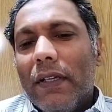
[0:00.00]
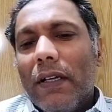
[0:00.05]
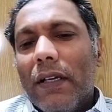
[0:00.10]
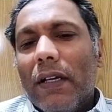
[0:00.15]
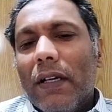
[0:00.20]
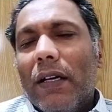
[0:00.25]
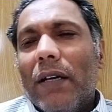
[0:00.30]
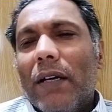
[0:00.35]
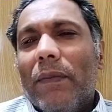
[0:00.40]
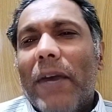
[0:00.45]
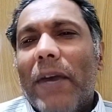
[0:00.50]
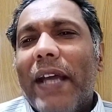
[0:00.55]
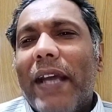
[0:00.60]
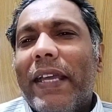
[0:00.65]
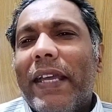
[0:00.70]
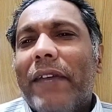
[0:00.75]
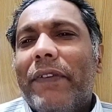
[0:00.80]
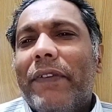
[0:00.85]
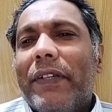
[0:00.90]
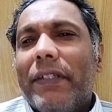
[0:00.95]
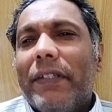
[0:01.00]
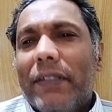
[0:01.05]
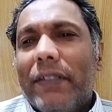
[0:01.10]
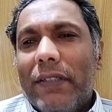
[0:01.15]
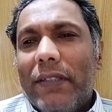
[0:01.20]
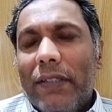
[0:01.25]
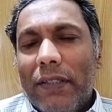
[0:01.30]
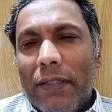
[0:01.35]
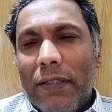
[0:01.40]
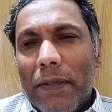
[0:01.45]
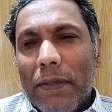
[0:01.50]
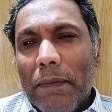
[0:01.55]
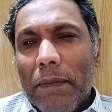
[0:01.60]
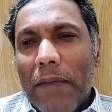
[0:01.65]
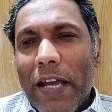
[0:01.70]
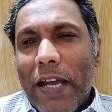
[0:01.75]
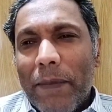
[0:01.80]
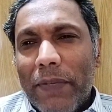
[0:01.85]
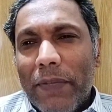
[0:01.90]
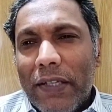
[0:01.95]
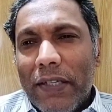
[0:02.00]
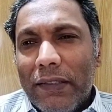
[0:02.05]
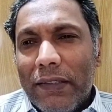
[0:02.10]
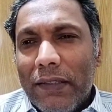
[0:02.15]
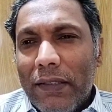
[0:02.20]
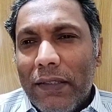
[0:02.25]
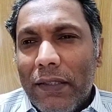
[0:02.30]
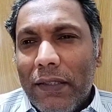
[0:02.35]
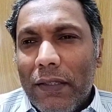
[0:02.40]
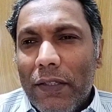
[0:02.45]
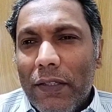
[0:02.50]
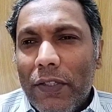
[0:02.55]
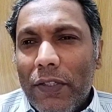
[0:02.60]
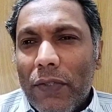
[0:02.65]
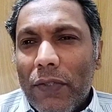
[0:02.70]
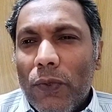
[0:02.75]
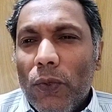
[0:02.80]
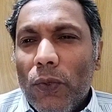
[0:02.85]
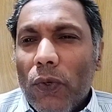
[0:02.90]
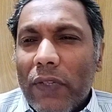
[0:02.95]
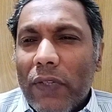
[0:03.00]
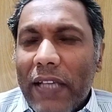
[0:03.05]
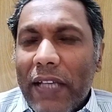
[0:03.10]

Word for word: I have heard my brother Uhuru